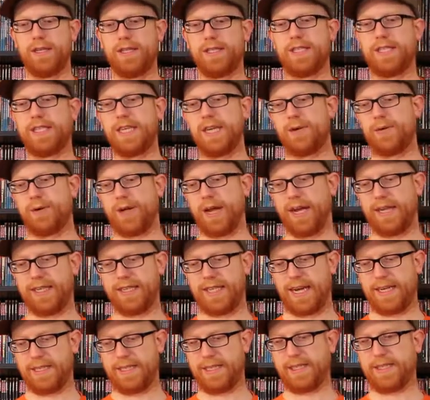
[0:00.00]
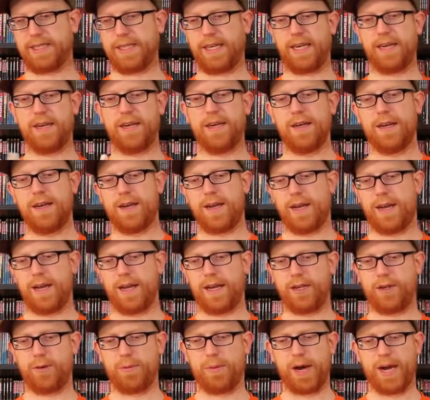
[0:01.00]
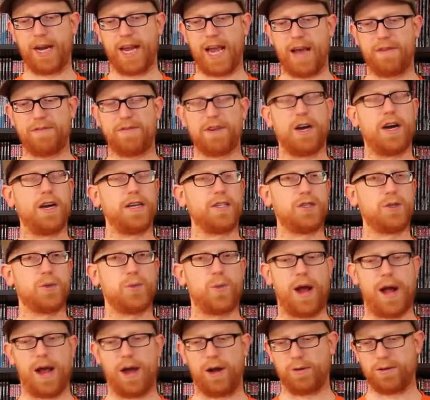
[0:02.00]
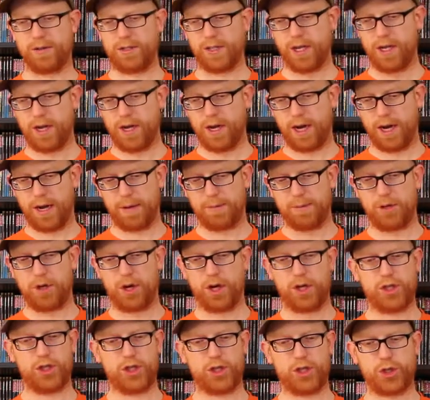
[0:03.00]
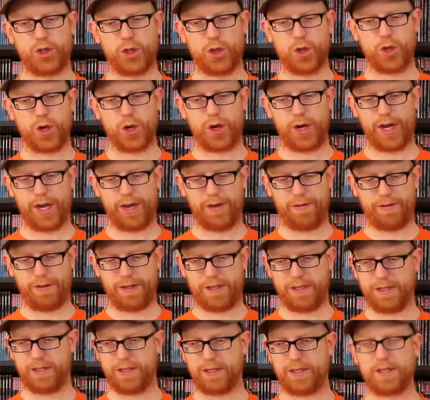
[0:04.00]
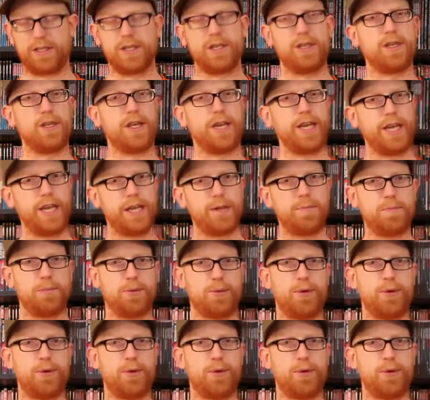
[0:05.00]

Secret Identity. And you might have to hunt around. I'm not sure if it's still in